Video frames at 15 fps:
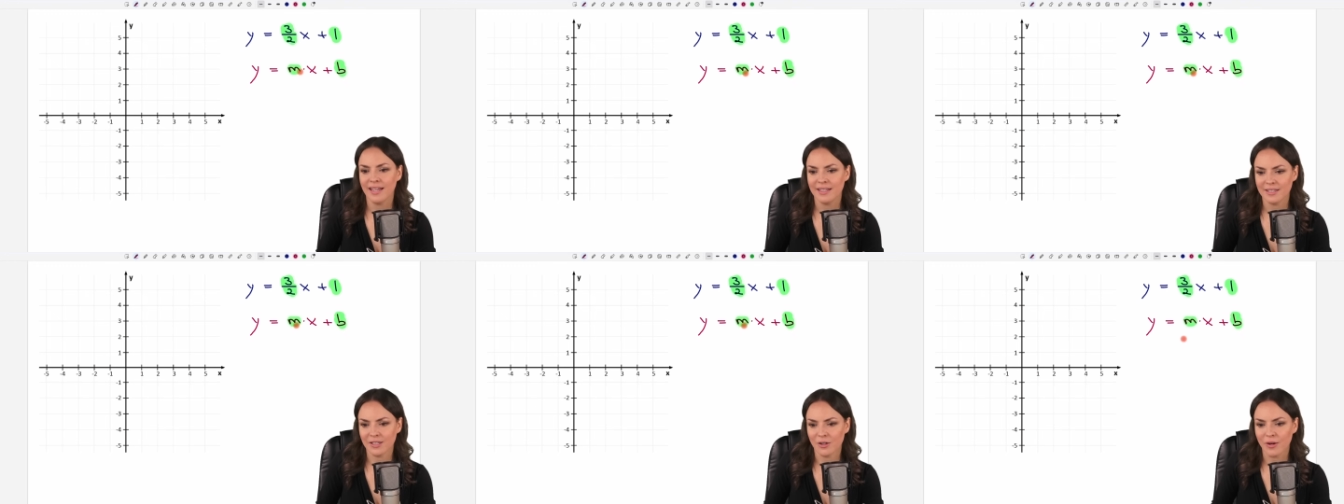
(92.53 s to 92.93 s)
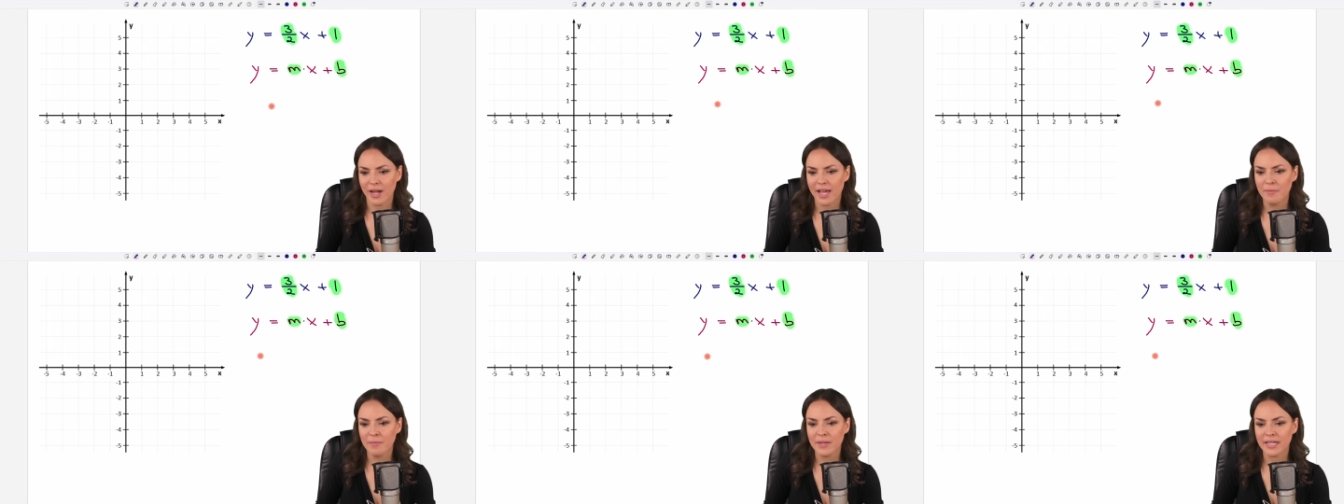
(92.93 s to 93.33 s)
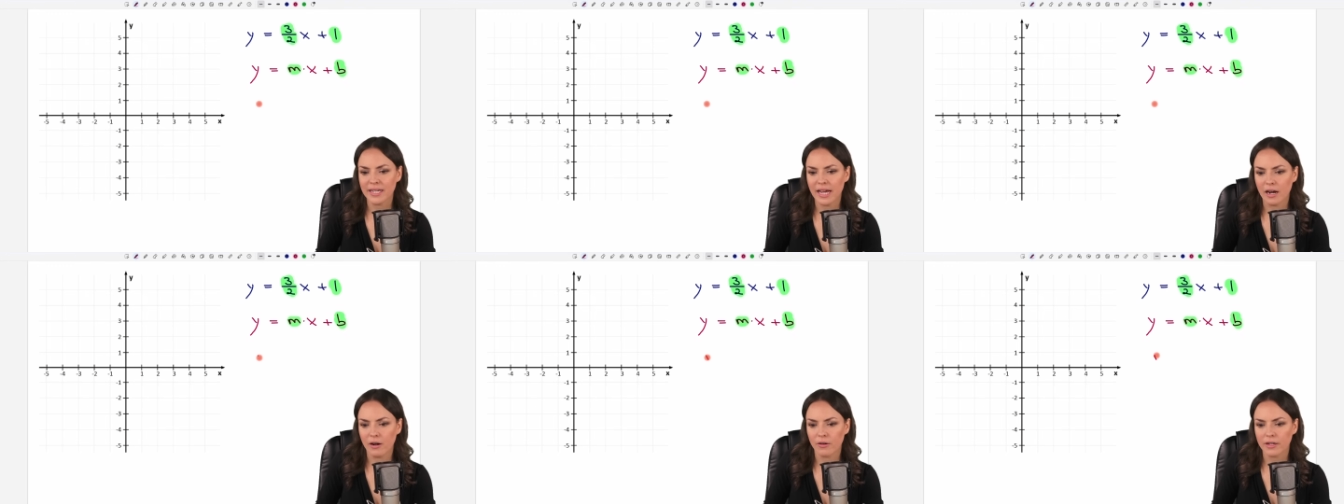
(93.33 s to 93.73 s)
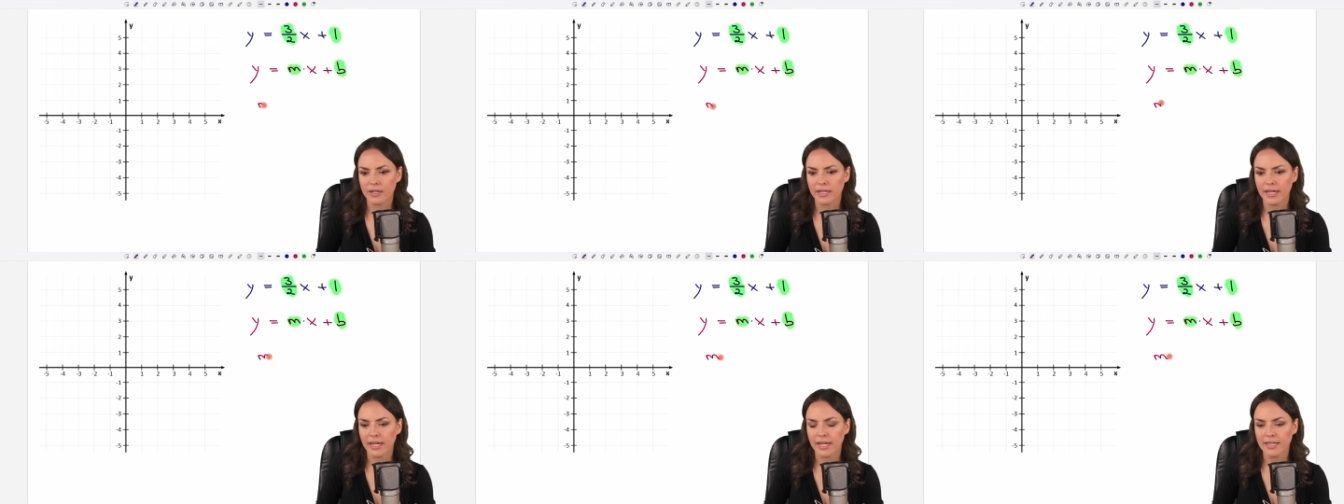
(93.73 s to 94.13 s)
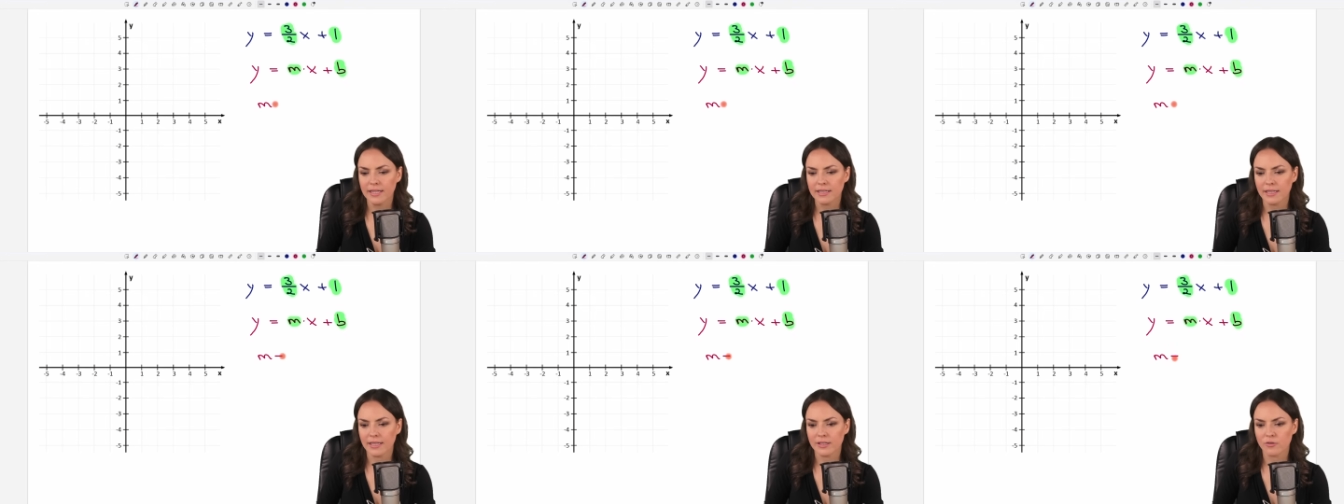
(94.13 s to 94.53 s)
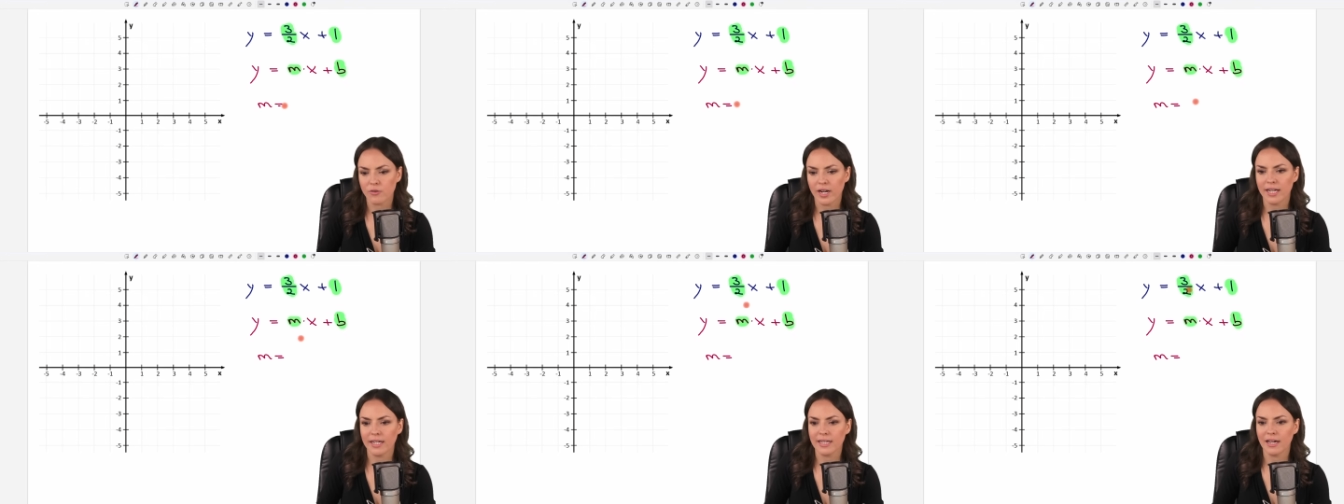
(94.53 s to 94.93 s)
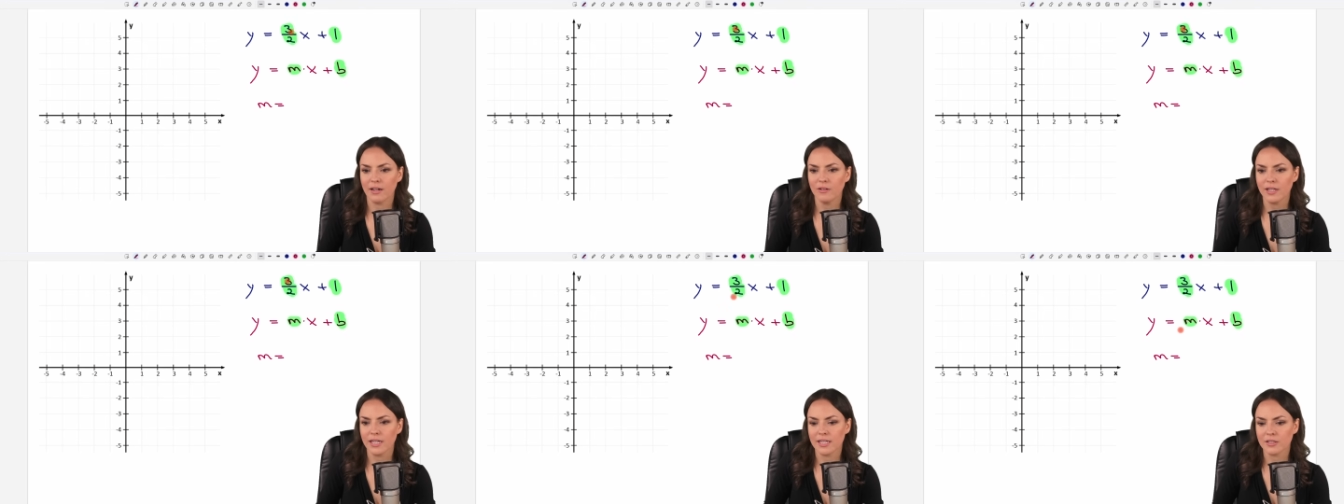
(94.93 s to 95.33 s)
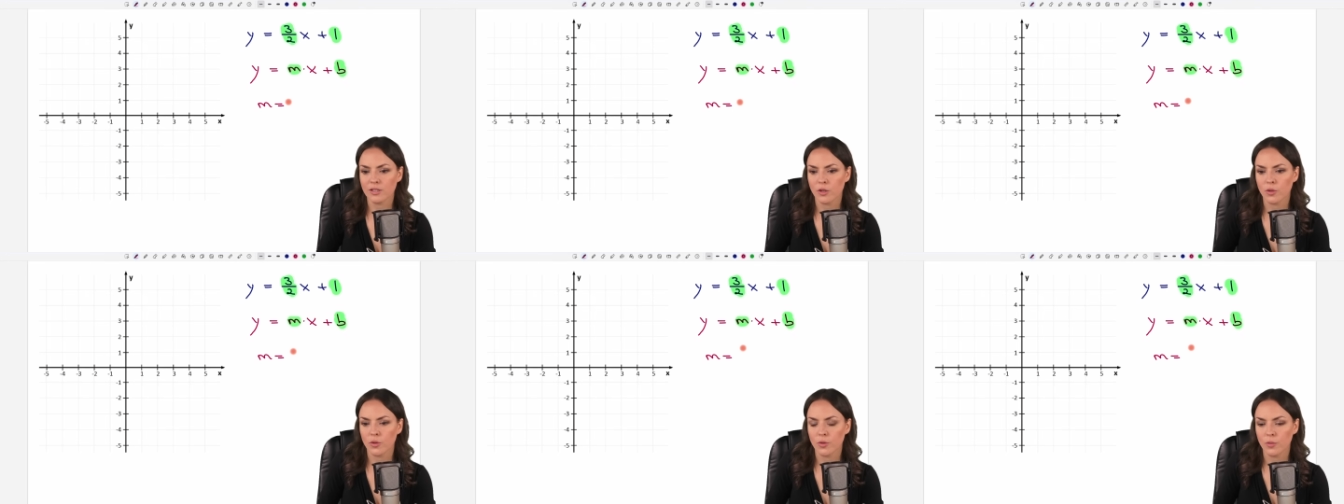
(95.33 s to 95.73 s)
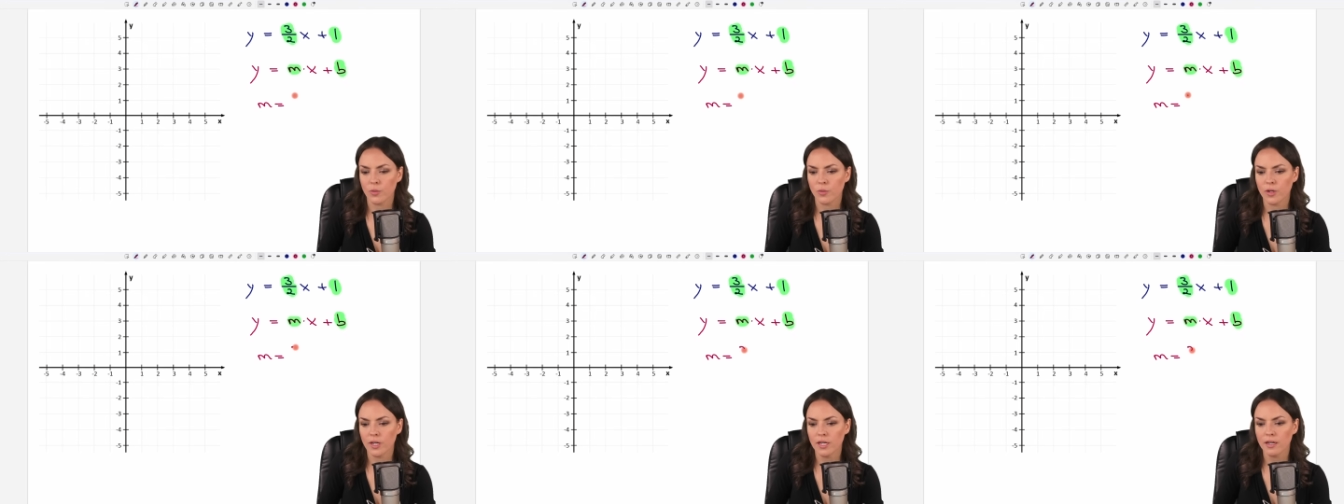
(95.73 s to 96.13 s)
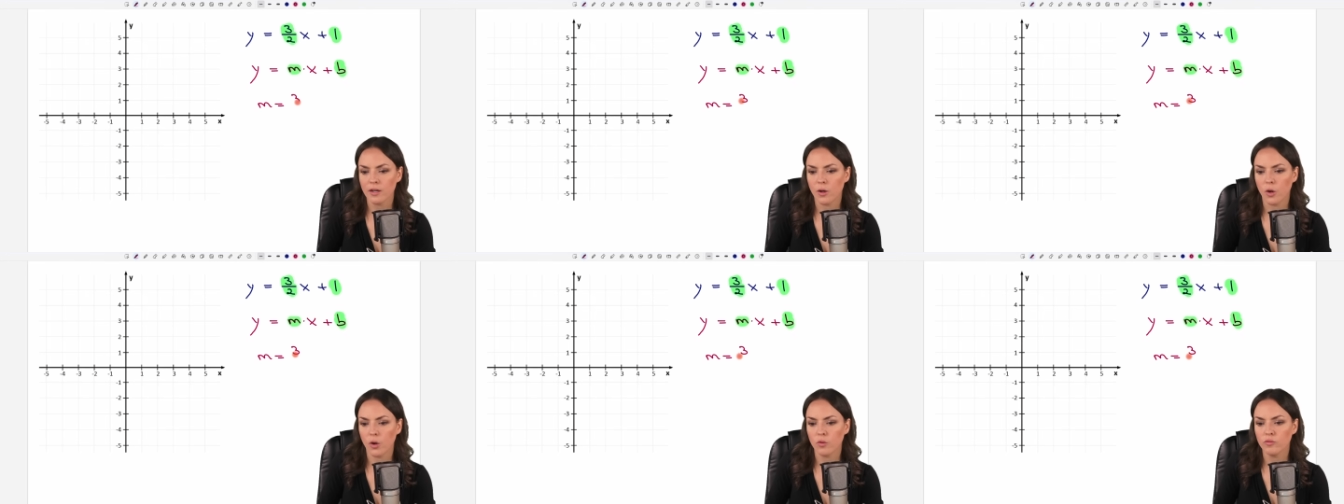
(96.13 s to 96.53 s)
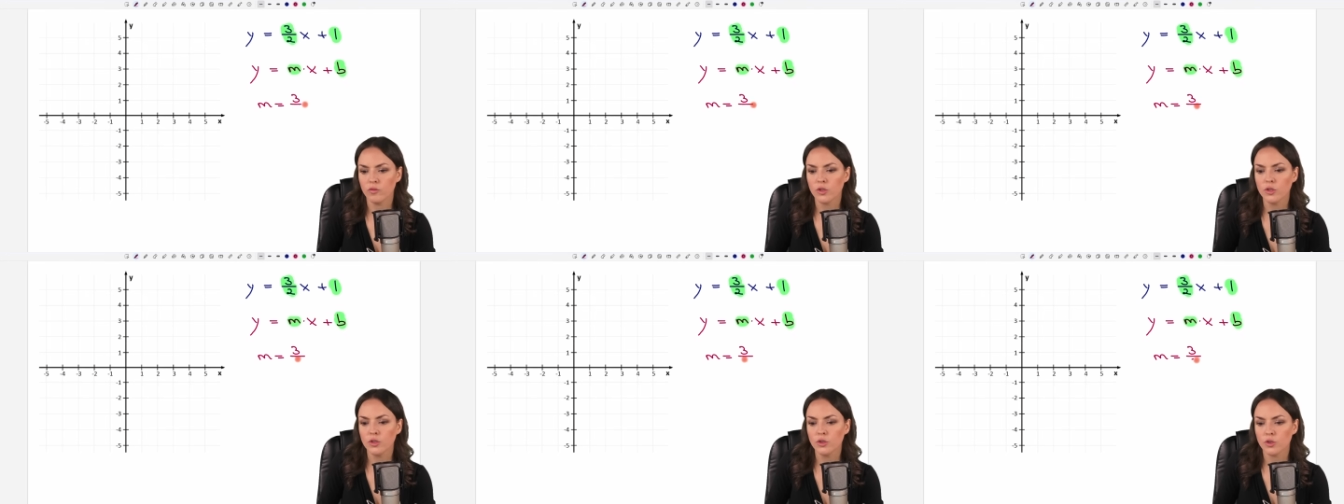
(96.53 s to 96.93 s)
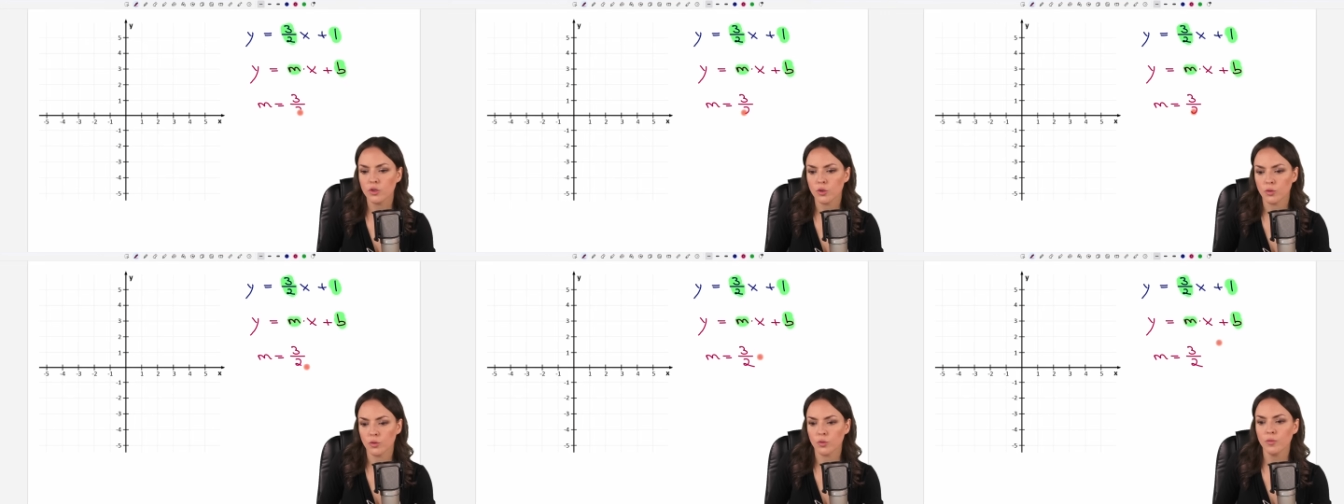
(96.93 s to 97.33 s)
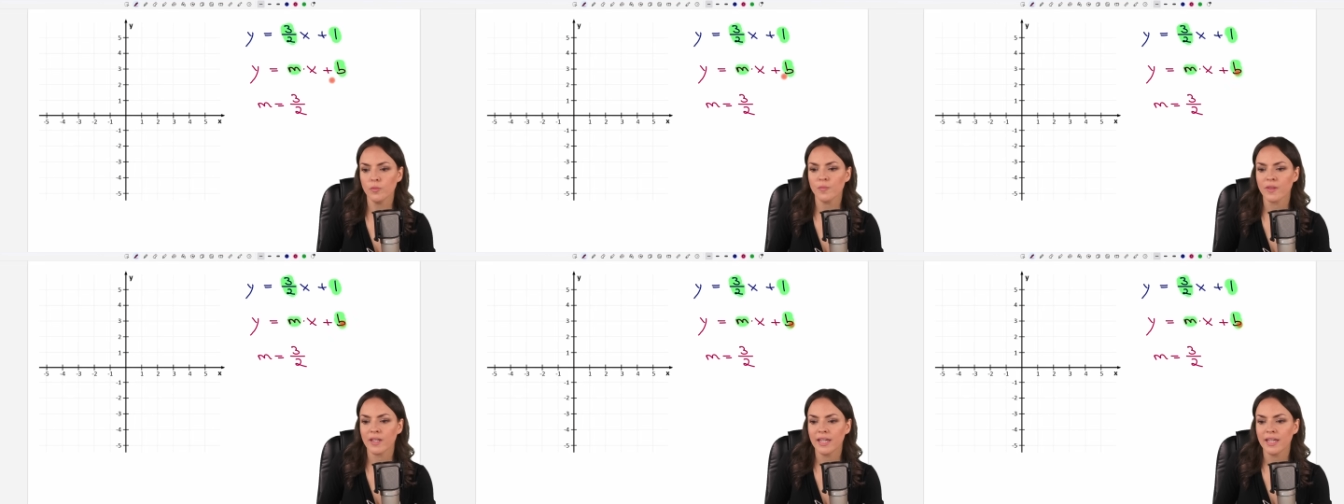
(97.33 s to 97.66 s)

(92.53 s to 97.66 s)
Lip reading: So M in our case, let's write it down, is 3 over 2,